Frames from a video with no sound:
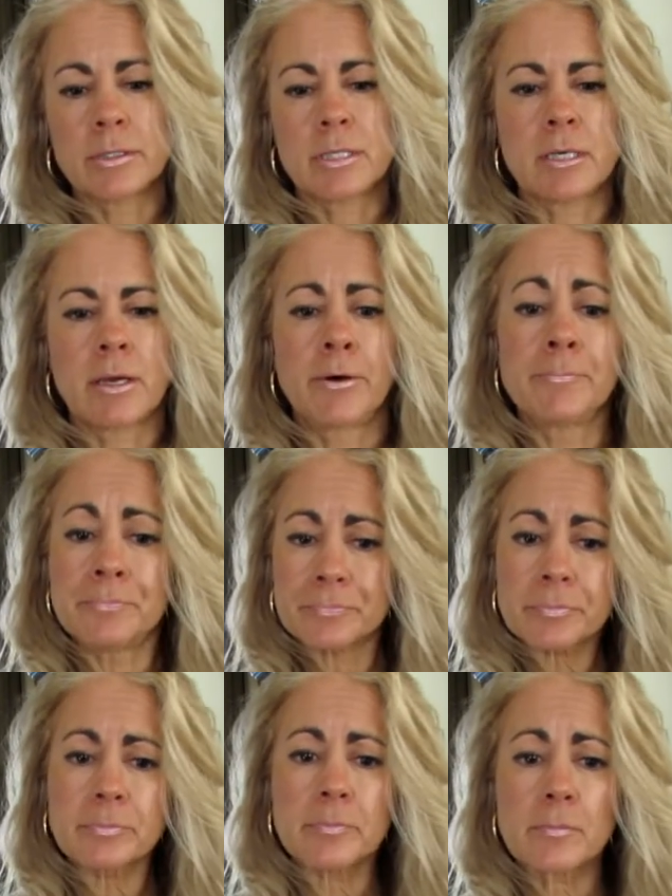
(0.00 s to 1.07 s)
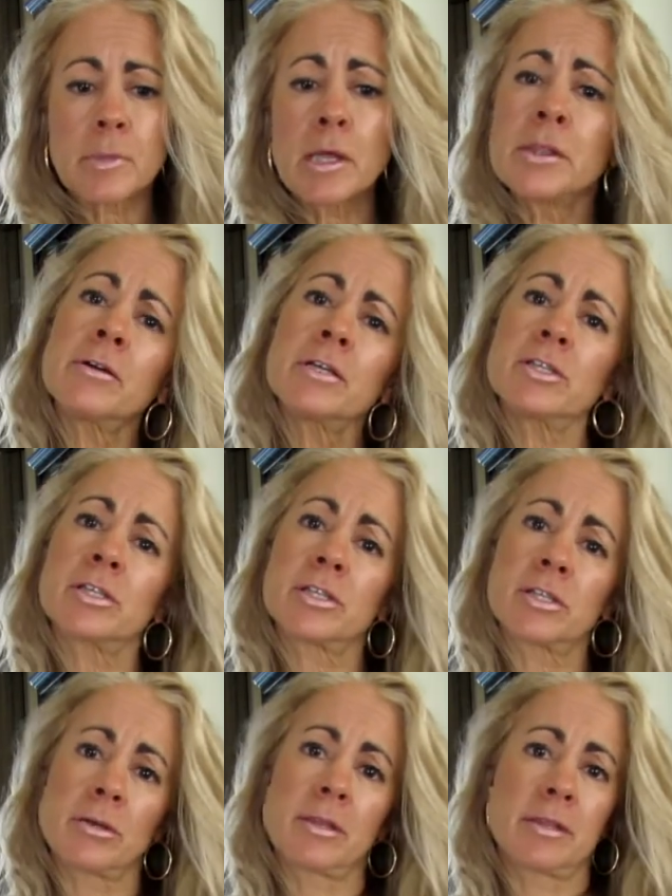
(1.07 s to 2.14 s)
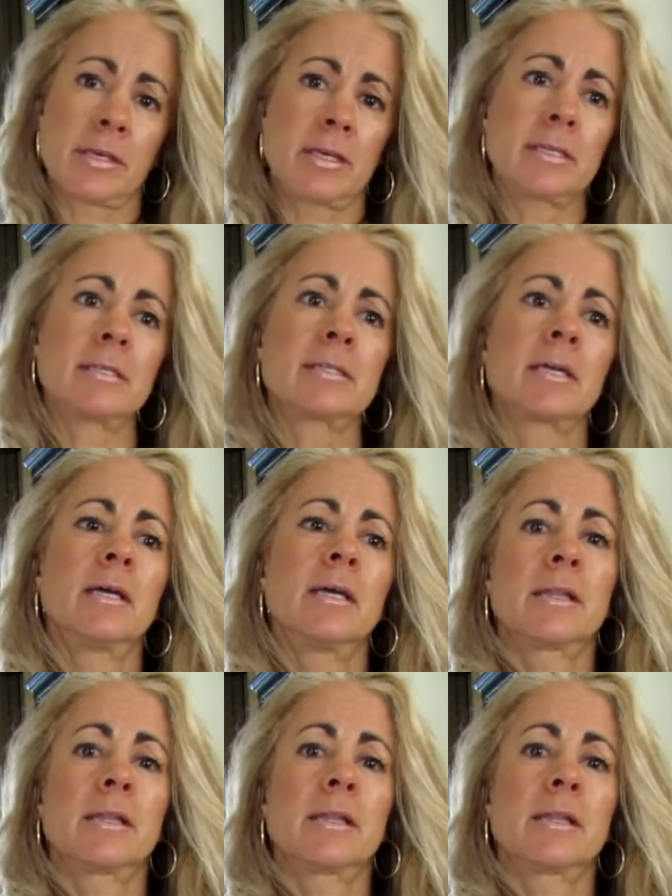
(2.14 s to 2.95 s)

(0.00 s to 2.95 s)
So there are just certain things